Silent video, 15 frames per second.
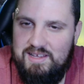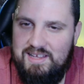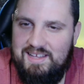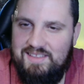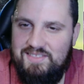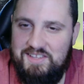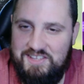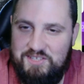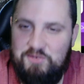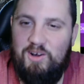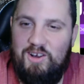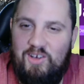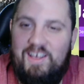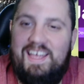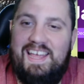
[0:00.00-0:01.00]
The
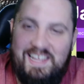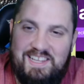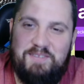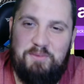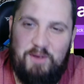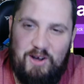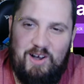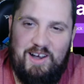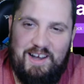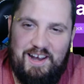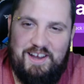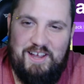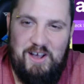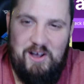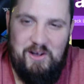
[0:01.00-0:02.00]
squirrel is wearing a
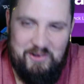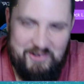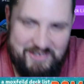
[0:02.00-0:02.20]
coat.